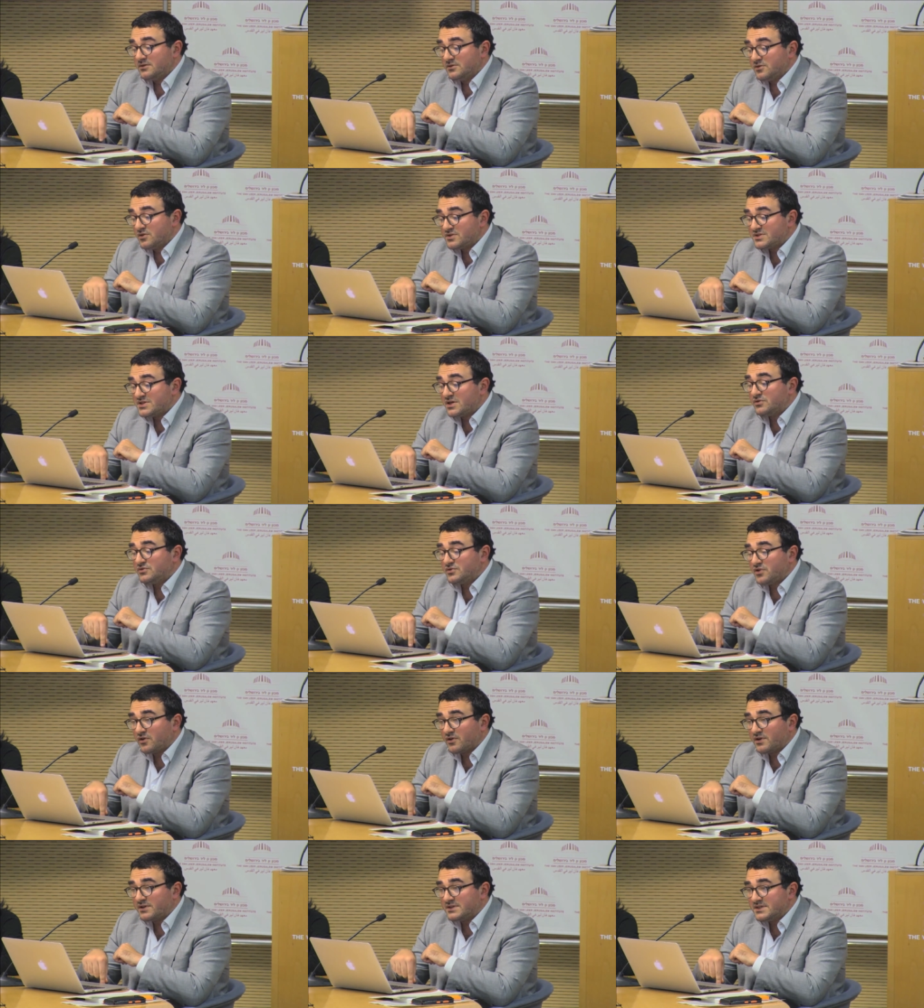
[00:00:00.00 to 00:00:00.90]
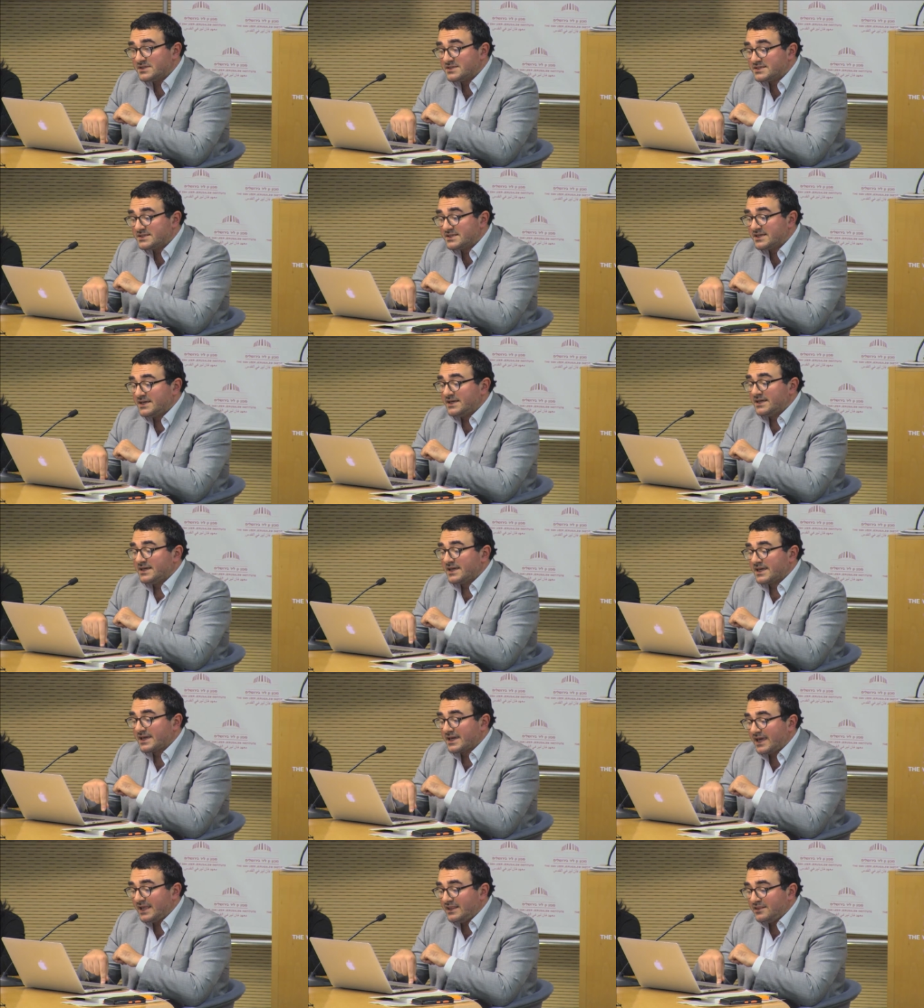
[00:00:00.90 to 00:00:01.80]
those authorities
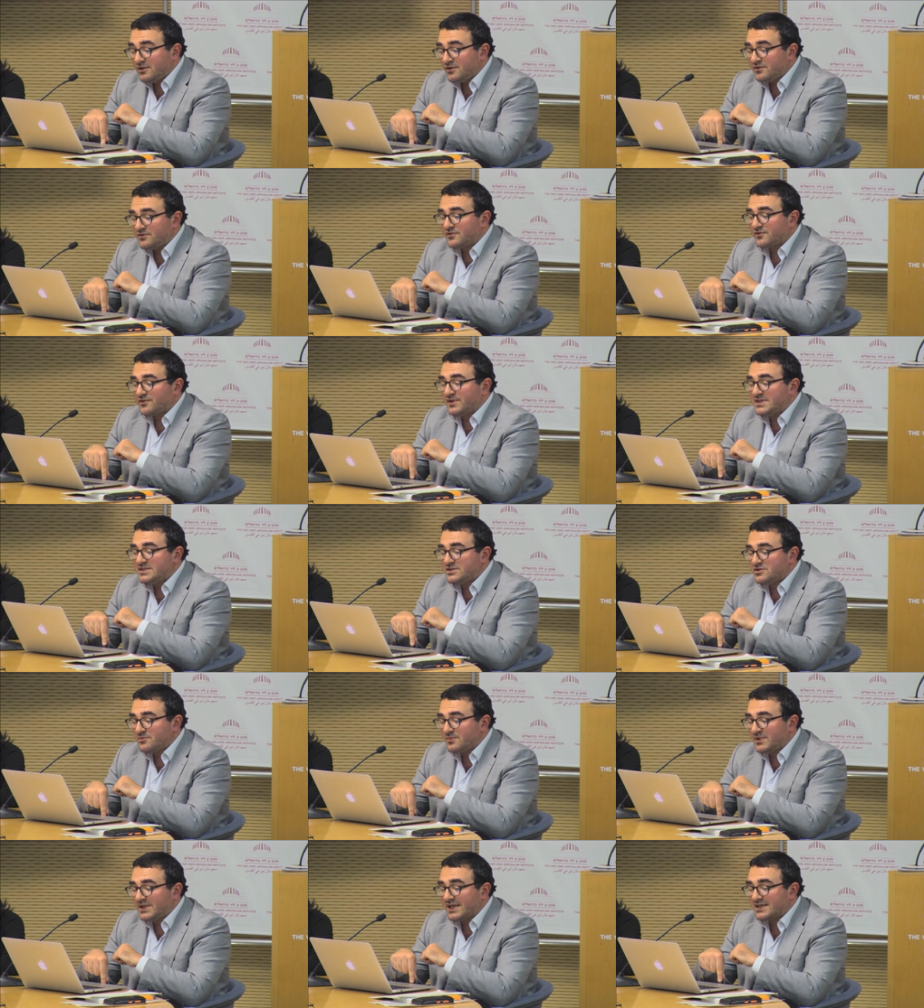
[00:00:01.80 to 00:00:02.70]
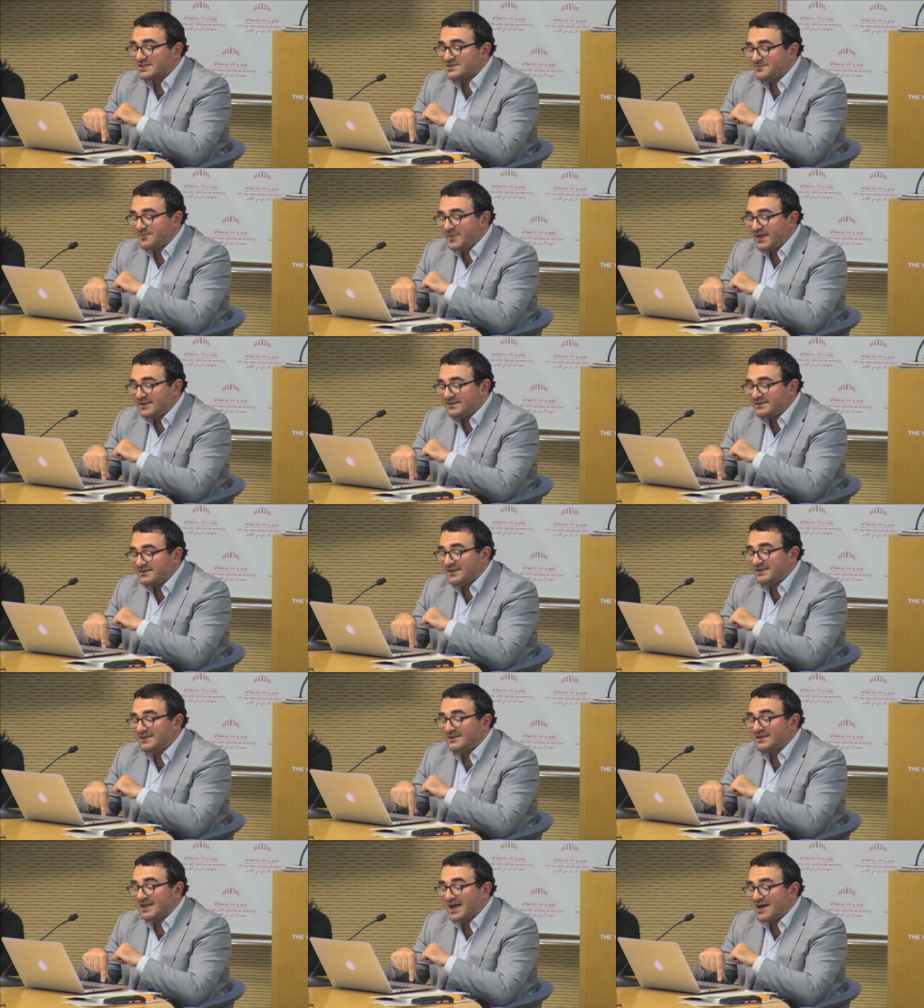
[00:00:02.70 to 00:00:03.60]
cannot reasonably expect
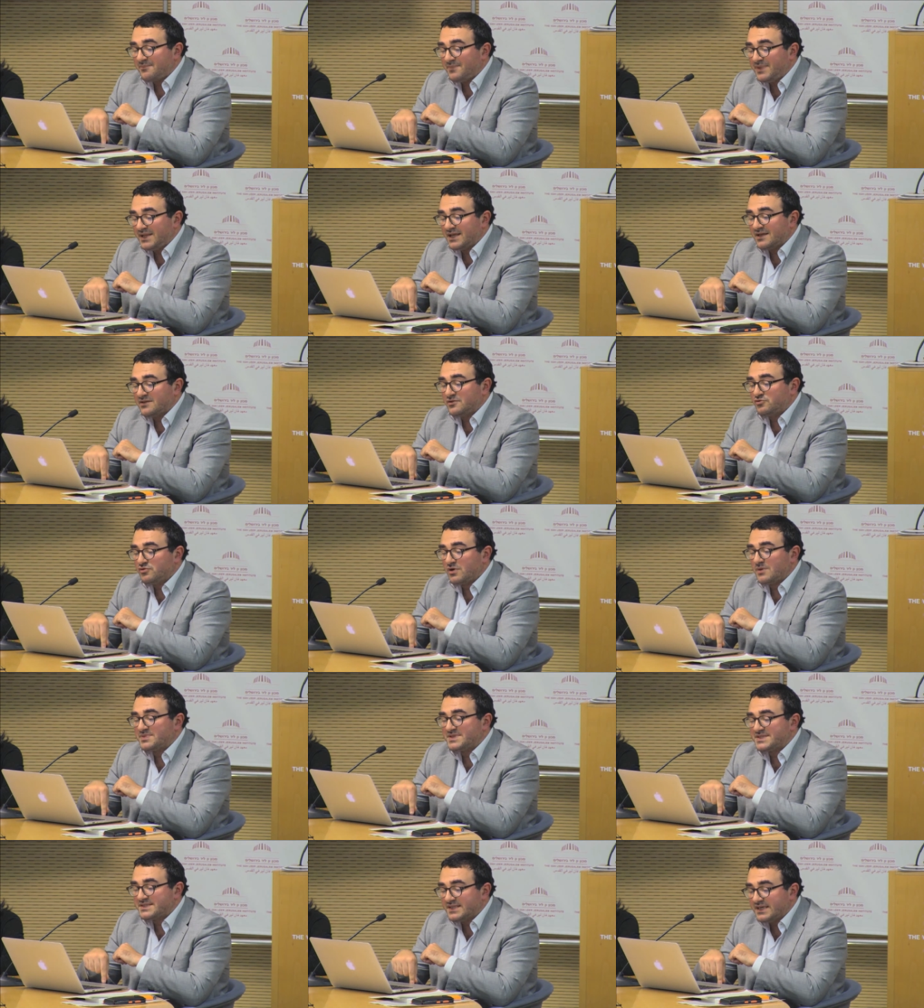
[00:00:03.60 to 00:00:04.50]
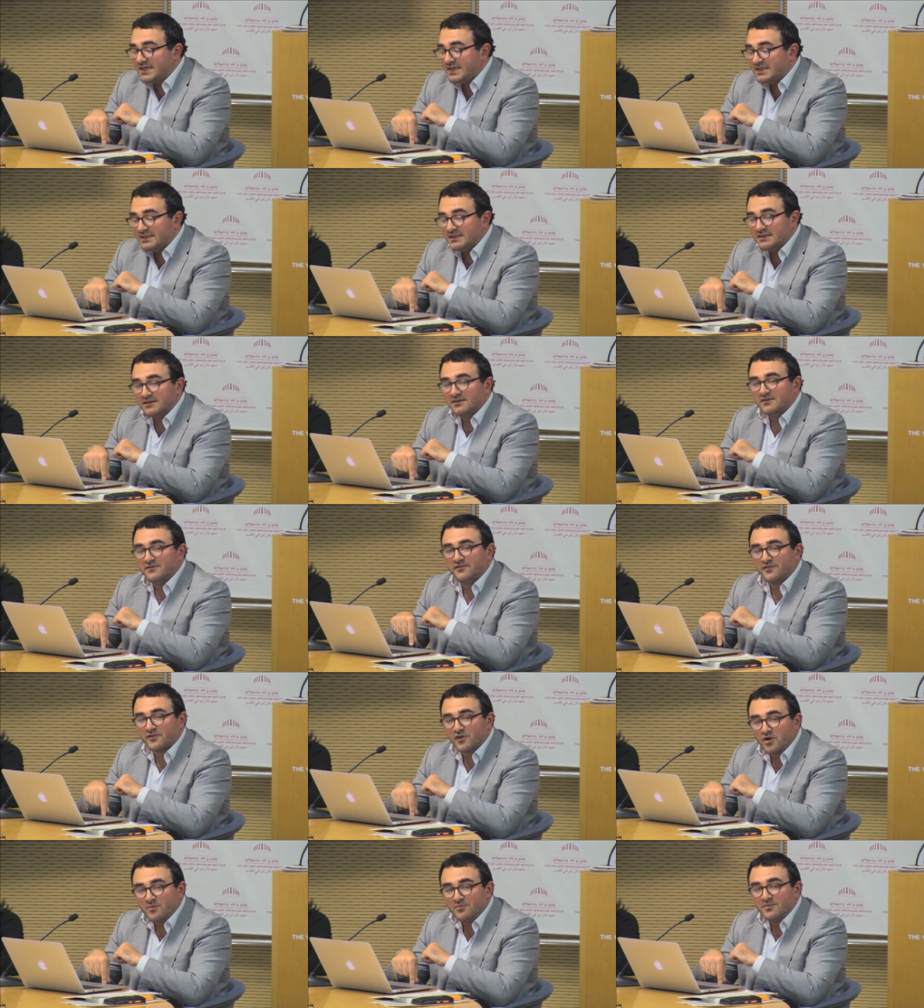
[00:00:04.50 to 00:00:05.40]
the applicant to abstain
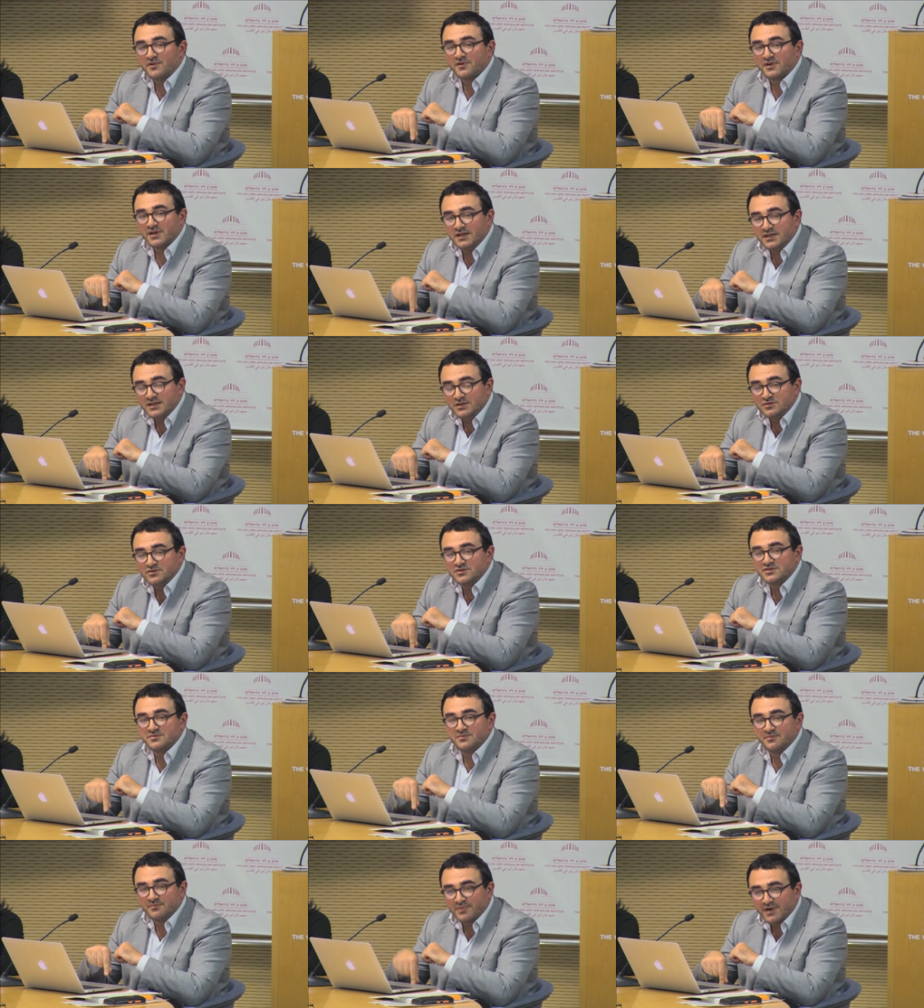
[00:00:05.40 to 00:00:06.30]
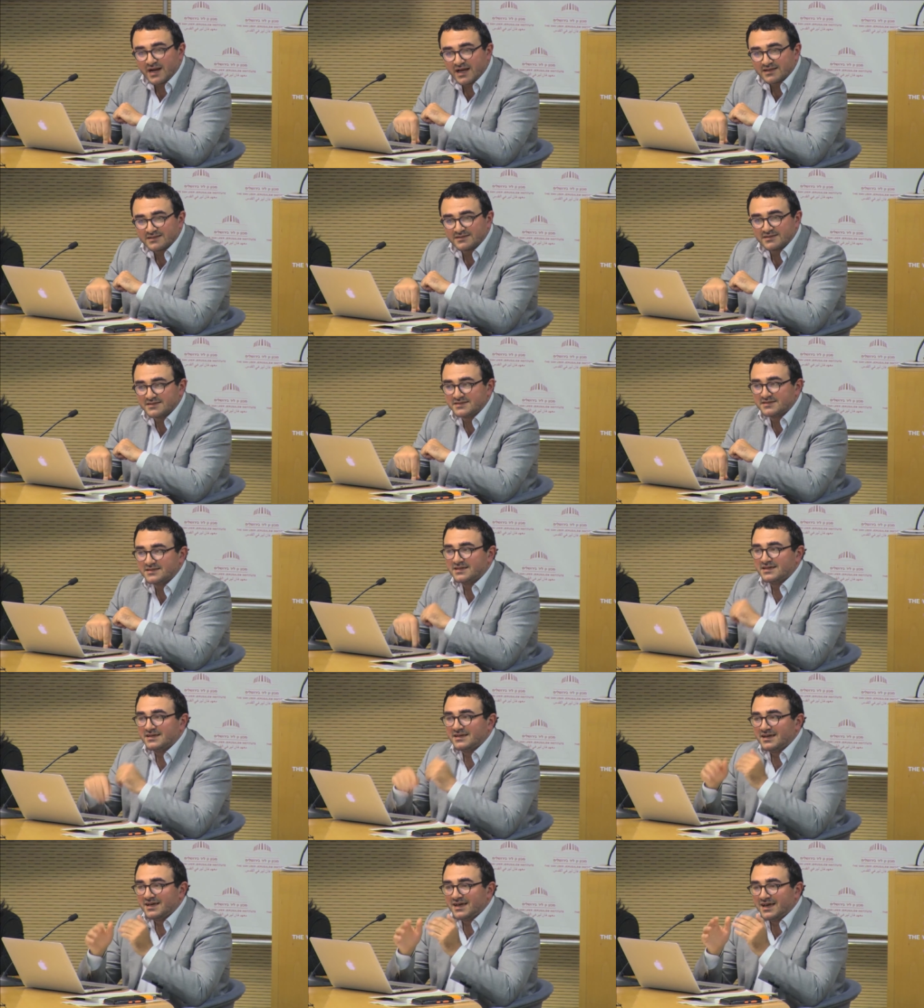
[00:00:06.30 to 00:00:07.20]
from religious practice.